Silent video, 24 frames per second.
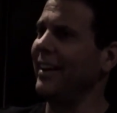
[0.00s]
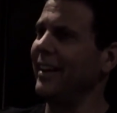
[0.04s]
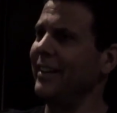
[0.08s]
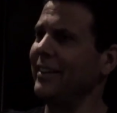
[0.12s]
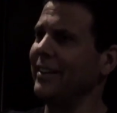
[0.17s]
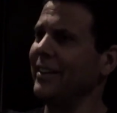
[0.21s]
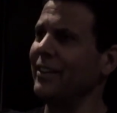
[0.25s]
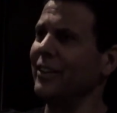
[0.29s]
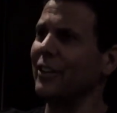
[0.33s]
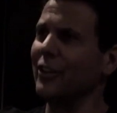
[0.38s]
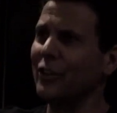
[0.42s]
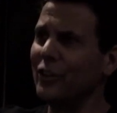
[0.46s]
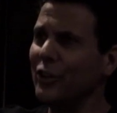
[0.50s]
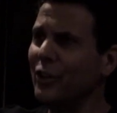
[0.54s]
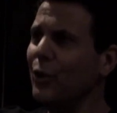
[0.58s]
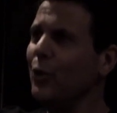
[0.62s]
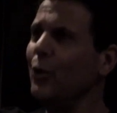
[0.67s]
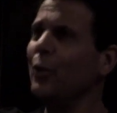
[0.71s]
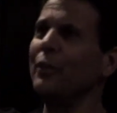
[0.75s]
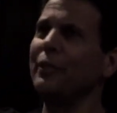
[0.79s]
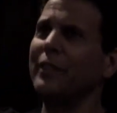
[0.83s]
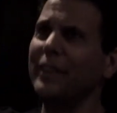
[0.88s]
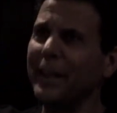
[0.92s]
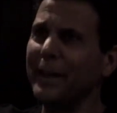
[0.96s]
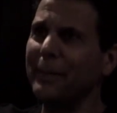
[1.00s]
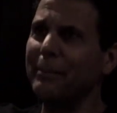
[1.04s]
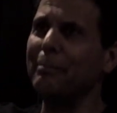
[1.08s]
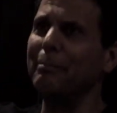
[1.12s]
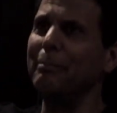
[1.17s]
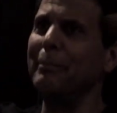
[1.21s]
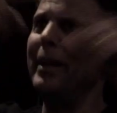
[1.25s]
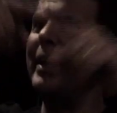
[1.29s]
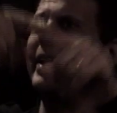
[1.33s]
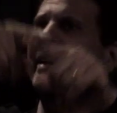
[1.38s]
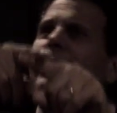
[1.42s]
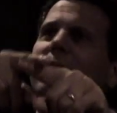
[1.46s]
and then the two of them
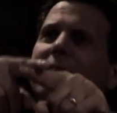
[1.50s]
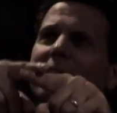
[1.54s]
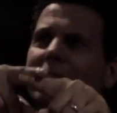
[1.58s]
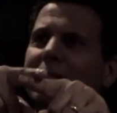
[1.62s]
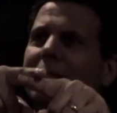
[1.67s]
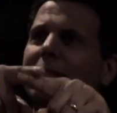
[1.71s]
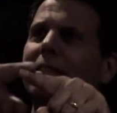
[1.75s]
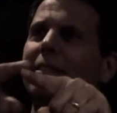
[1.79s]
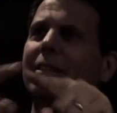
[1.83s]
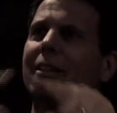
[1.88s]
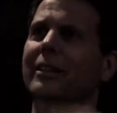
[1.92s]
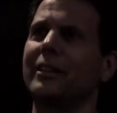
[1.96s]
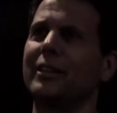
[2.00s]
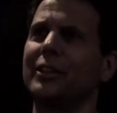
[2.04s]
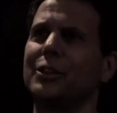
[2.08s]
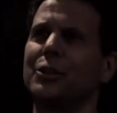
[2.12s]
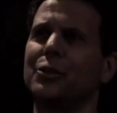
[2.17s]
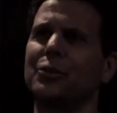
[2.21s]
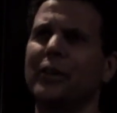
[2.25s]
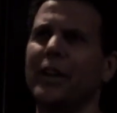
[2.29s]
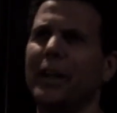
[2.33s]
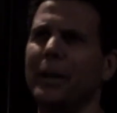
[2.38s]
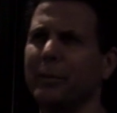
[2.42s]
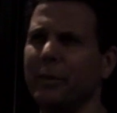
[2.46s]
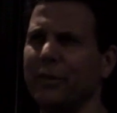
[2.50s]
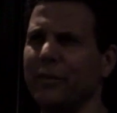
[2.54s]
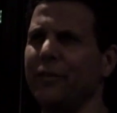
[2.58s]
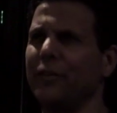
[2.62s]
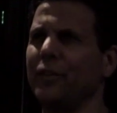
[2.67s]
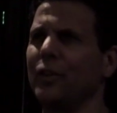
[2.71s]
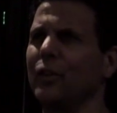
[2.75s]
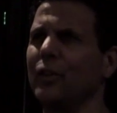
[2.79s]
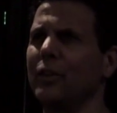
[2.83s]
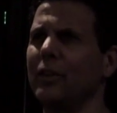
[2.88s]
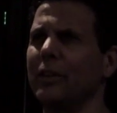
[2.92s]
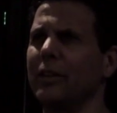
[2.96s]
met on a tram in
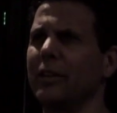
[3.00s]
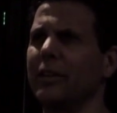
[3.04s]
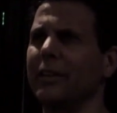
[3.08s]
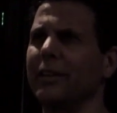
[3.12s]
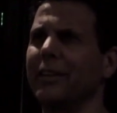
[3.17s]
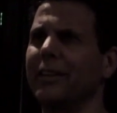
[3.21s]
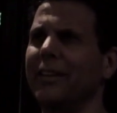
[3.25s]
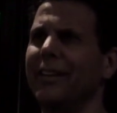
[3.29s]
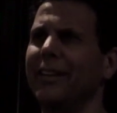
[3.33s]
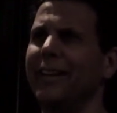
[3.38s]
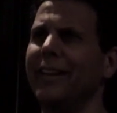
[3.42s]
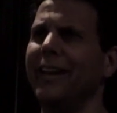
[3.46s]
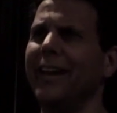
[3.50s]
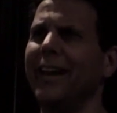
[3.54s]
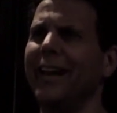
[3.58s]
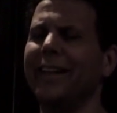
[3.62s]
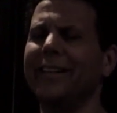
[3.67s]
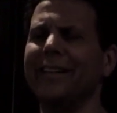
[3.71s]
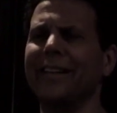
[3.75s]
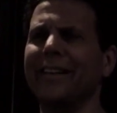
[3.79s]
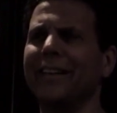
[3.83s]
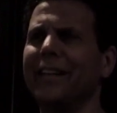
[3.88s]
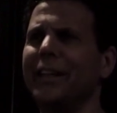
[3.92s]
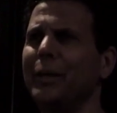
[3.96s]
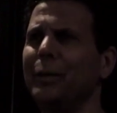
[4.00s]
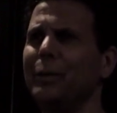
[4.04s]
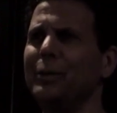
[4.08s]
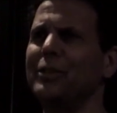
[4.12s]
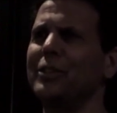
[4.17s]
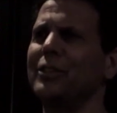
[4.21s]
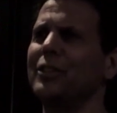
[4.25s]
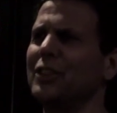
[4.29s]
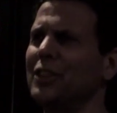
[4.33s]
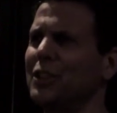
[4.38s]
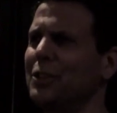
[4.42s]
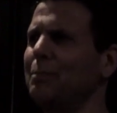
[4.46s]
Florida, oh and then he was
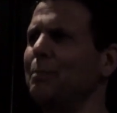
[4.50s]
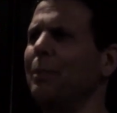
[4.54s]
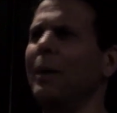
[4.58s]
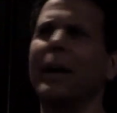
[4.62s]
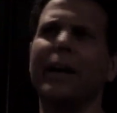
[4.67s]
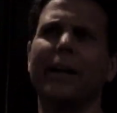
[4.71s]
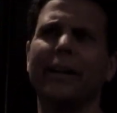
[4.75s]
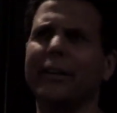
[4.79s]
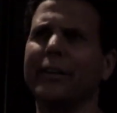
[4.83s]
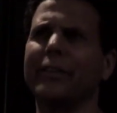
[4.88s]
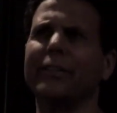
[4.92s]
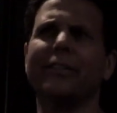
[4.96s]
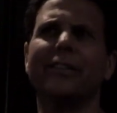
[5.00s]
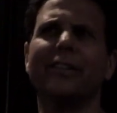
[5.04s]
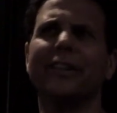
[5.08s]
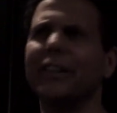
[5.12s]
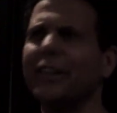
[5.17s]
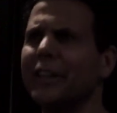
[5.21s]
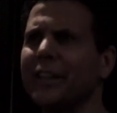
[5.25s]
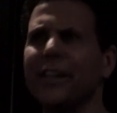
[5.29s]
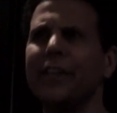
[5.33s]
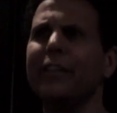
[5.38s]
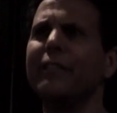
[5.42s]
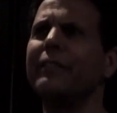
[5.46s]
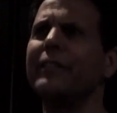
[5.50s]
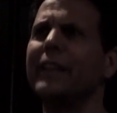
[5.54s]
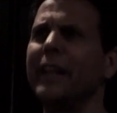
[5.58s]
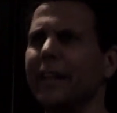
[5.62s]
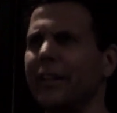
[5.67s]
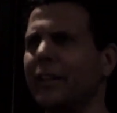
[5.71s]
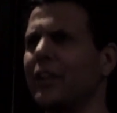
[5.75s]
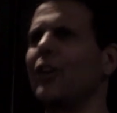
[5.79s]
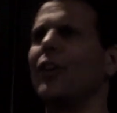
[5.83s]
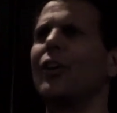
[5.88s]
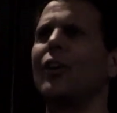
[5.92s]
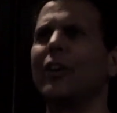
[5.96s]
inspired to give
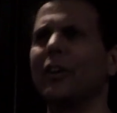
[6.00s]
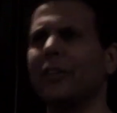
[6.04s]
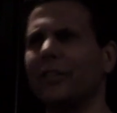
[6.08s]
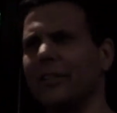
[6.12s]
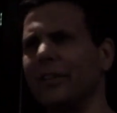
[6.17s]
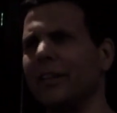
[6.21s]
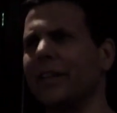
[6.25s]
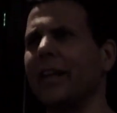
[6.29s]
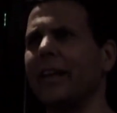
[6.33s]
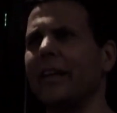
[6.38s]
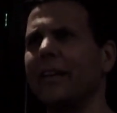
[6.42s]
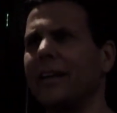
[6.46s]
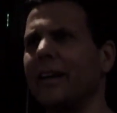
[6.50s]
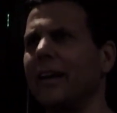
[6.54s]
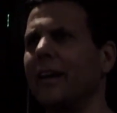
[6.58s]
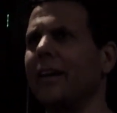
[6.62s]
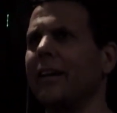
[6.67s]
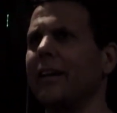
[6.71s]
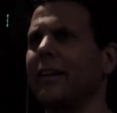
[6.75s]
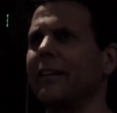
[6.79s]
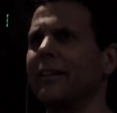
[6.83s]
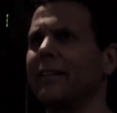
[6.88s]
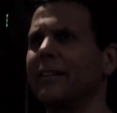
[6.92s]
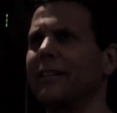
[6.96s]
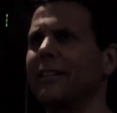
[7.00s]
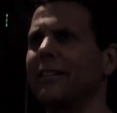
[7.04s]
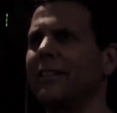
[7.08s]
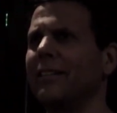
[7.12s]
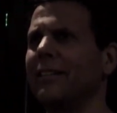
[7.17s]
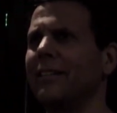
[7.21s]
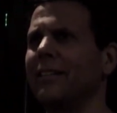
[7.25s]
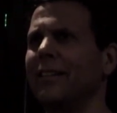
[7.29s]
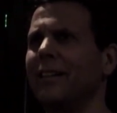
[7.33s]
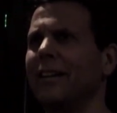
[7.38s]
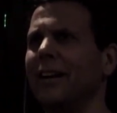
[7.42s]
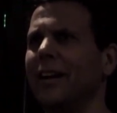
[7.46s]
that card to that guy.
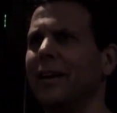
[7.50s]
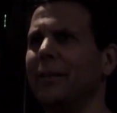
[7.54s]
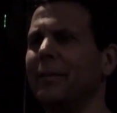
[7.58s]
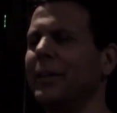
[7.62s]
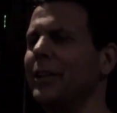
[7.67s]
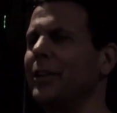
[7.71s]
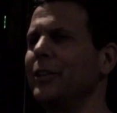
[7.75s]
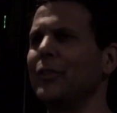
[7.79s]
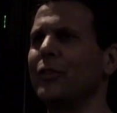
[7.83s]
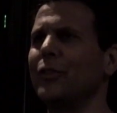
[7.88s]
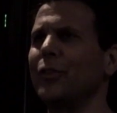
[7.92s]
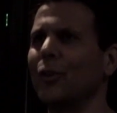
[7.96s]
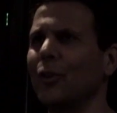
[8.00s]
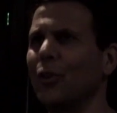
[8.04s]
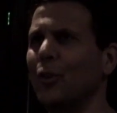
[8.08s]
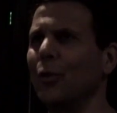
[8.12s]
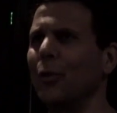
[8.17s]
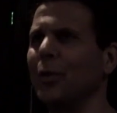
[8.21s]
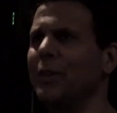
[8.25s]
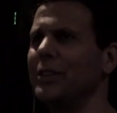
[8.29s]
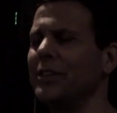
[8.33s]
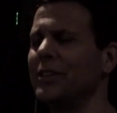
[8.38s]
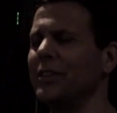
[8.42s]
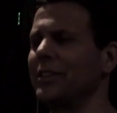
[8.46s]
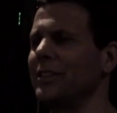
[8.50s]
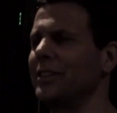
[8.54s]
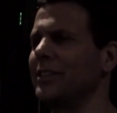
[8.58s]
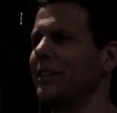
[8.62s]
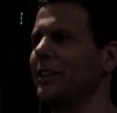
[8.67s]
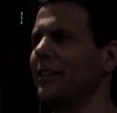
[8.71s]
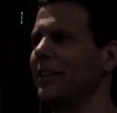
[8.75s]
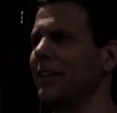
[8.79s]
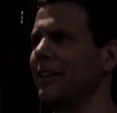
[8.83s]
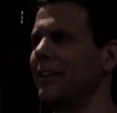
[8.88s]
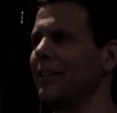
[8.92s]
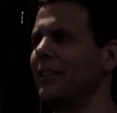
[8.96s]
I mean, there's no coincidence to
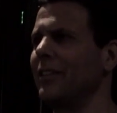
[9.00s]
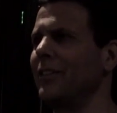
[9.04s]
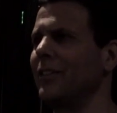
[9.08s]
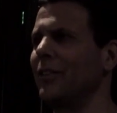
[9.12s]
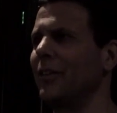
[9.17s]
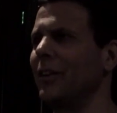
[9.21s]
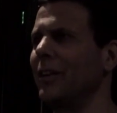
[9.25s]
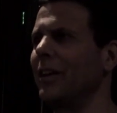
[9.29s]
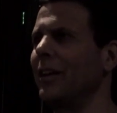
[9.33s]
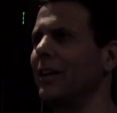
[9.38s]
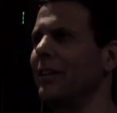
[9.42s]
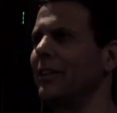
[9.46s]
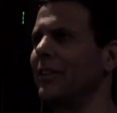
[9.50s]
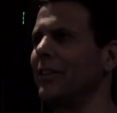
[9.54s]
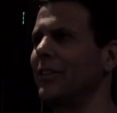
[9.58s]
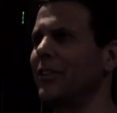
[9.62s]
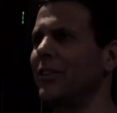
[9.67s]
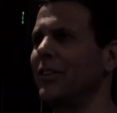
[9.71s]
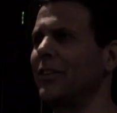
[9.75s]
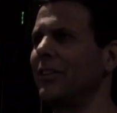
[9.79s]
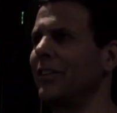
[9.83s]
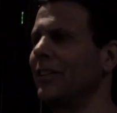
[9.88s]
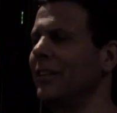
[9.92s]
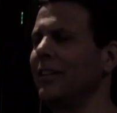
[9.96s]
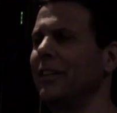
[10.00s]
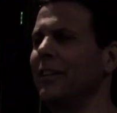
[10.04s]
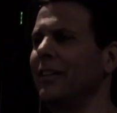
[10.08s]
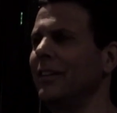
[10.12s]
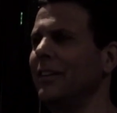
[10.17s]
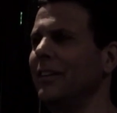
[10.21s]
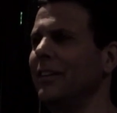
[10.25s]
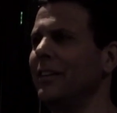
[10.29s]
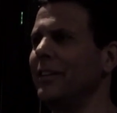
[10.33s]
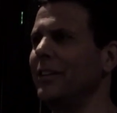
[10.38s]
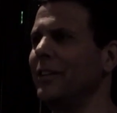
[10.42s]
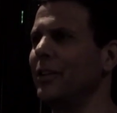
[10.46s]
that. So I, I just,
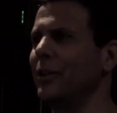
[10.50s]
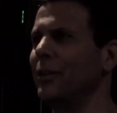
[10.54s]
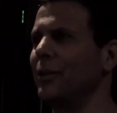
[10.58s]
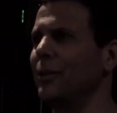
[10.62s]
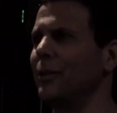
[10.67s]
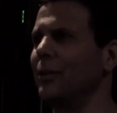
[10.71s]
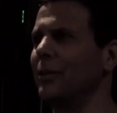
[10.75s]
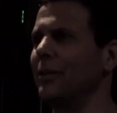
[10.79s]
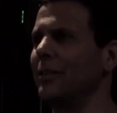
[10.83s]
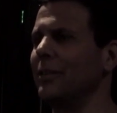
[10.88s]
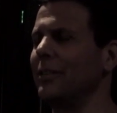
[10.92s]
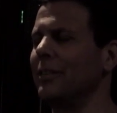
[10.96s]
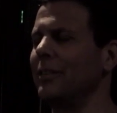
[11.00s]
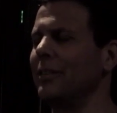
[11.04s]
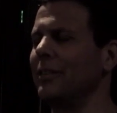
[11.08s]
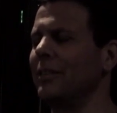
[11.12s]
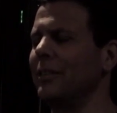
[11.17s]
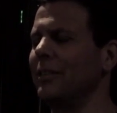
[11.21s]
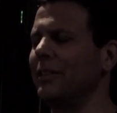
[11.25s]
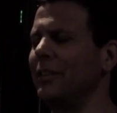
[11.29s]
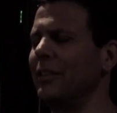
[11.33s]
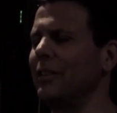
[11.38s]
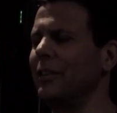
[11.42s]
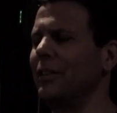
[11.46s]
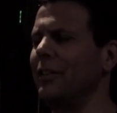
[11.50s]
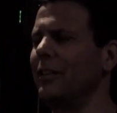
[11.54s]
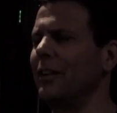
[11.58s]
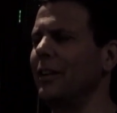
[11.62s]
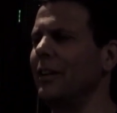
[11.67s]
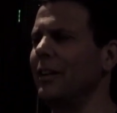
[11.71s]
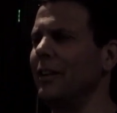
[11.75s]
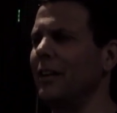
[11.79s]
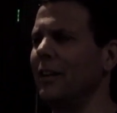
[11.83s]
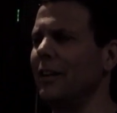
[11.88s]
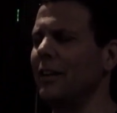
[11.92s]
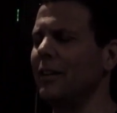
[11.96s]
you know,
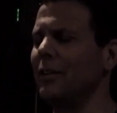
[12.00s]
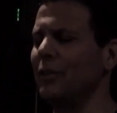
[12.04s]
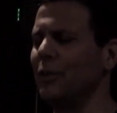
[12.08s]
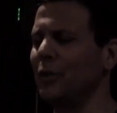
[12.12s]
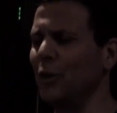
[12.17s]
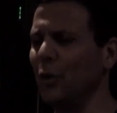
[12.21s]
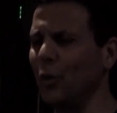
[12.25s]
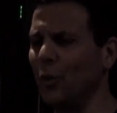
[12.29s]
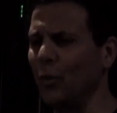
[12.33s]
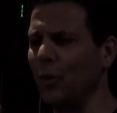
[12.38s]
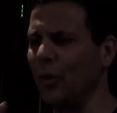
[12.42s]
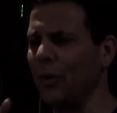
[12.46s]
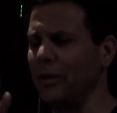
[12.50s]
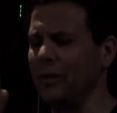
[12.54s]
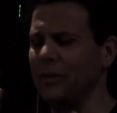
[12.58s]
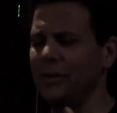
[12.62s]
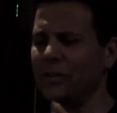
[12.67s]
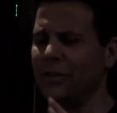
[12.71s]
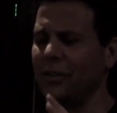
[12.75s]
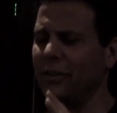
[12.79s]
I don't know what